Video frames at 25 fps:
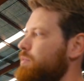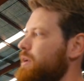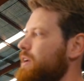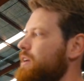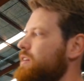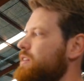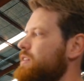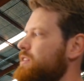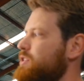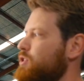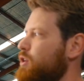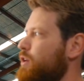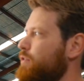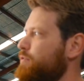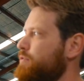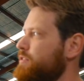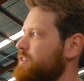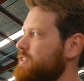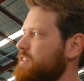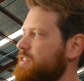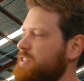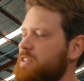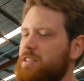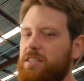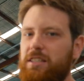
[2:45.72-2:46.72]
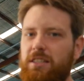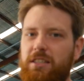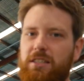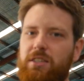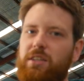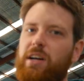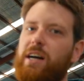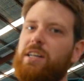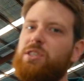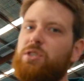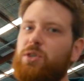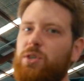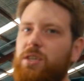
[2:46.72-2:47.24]
big, soft
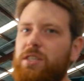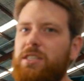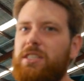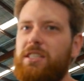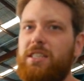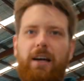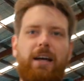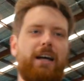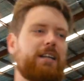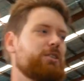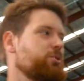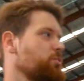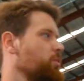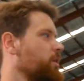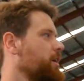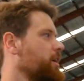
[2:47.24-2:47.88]
light source. And that's